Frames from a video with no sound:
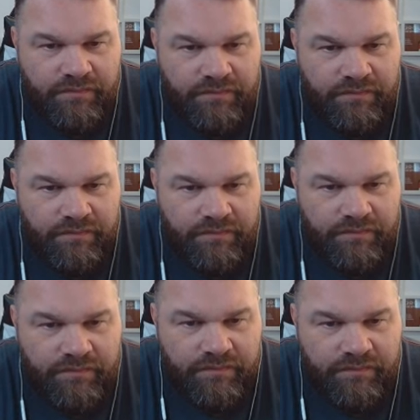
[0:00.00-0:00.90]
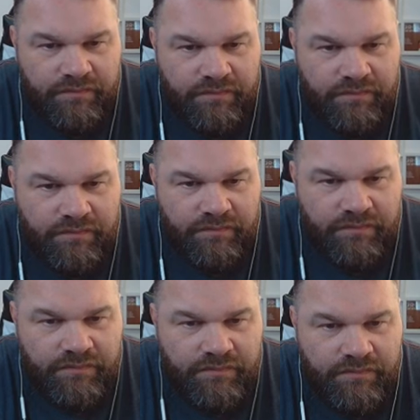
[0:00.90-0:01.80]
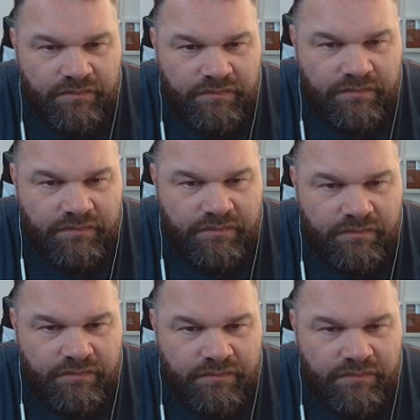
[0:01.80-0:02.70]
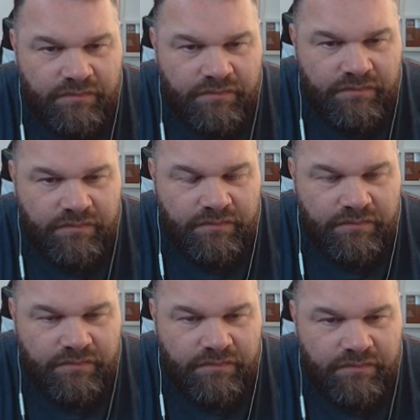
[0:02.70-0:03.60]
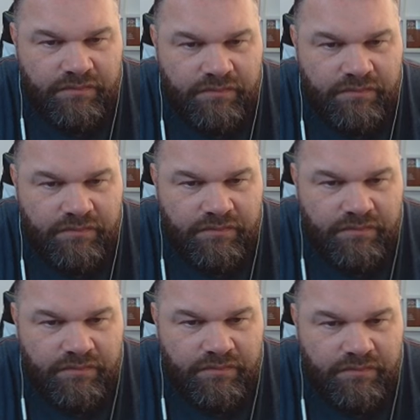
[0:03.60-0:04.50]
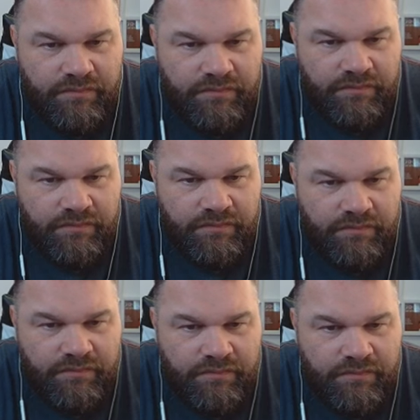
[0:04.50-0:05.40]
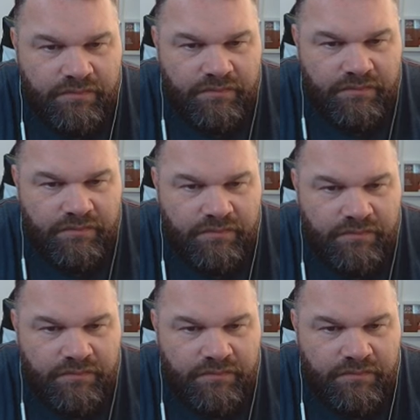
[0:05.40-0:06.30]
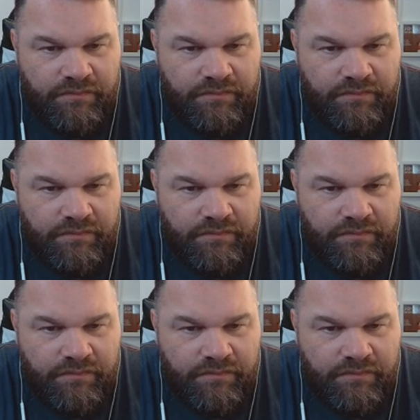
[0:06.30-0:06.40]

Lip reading: (silent)